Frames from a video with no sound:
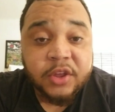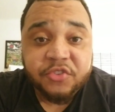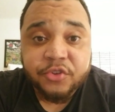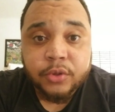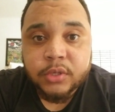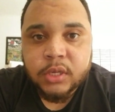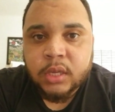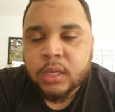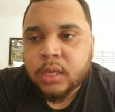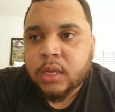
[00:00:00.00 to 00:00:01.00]
issues.
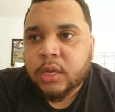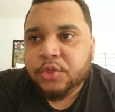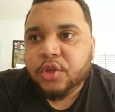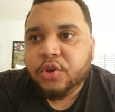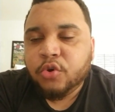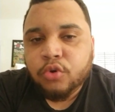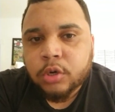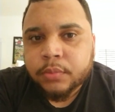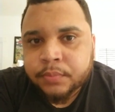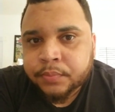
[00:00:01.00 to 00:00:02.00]
The
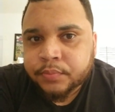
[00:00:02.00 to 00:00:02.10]
norm